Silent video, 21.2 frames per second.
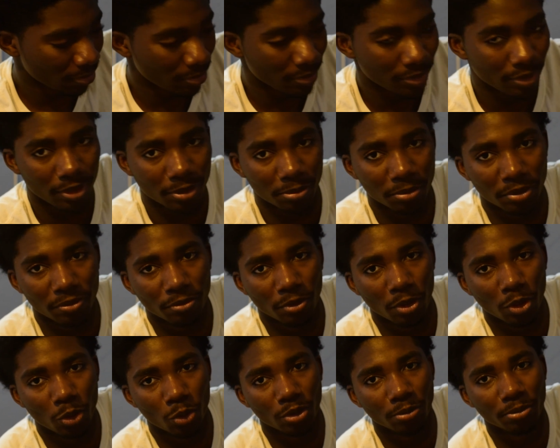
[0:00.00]
You can be
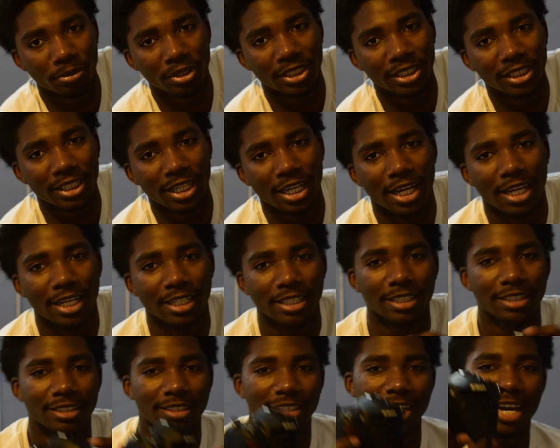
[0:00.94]
following me and
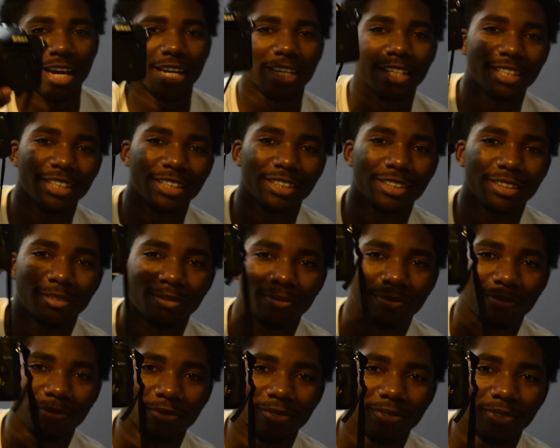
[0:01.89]
this guy here
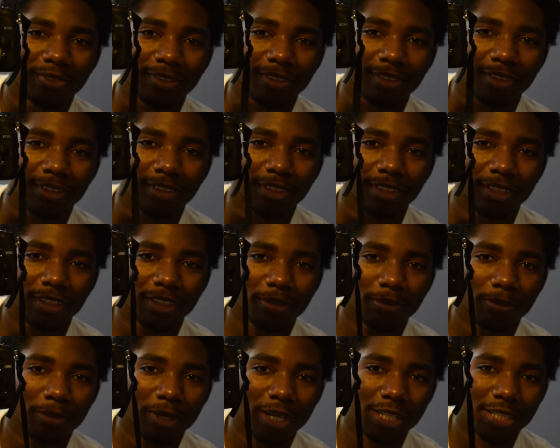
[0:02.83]

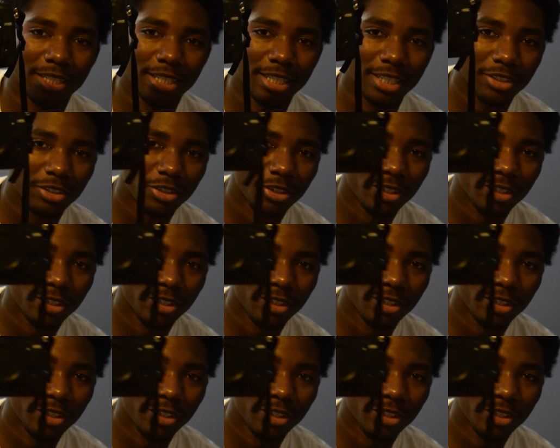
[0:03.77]
my Nikon